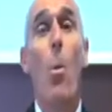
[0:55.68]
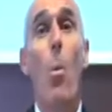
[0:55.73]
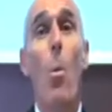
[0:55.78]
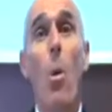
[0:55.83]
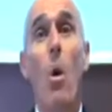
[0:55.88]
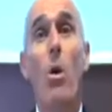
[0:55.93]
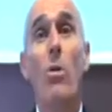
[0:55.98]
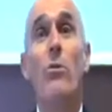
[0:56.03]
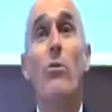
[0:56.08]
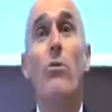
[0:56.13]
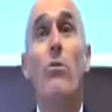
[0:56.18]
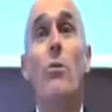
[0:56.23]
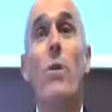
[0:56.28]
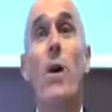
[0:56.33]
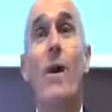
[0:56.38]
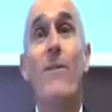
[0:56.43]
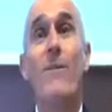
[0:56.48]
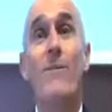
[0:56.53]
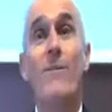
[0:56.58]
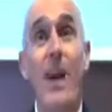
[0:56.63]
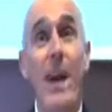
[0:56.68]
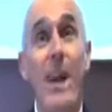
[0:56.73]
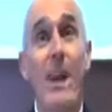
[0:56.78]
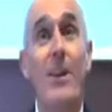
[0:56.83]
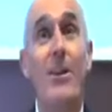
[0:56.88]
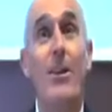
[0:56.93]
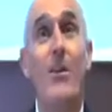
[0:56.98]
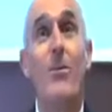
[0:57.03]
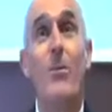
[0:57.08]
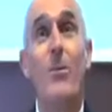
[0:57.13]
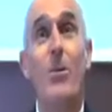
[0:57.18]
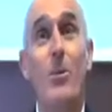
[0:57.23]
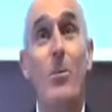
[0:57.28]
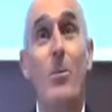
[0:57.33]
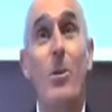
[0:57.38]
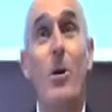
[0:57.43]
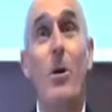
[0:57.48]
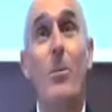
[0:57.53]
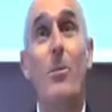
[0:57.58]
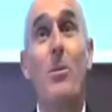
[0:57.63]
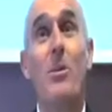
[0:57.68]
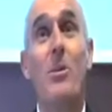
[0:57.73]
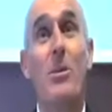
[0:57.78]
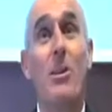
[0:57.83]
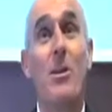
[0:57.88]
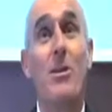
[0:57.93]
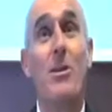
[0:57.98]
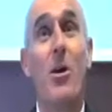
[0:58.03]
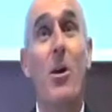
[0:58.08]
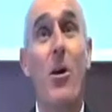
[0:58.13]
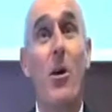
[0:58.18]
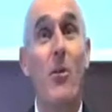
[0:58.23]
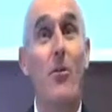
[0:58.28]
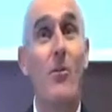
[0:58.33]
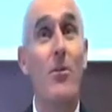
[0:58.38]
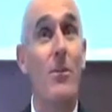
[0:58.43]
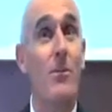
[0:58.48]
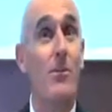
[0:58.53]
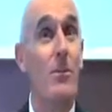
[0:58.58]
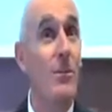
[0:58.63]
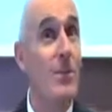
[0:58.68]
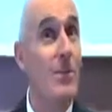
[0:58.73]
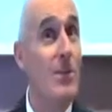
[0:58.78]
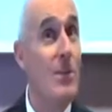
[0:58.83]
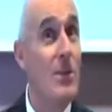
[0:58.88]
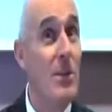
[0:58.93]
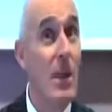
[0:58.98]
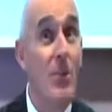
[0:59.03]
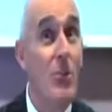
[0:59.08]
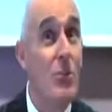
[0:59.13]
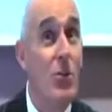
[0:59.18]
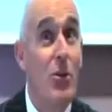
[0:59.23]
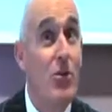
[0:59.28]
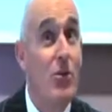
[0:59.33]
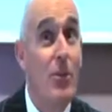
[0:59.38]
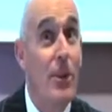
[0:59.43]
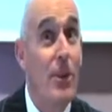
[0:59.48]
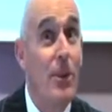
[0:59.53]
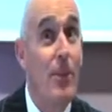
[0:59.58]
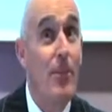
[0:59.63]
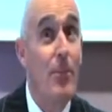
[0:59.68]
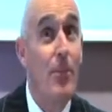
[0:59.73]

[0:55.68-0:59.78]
What do I value for the purposes of stamp duty?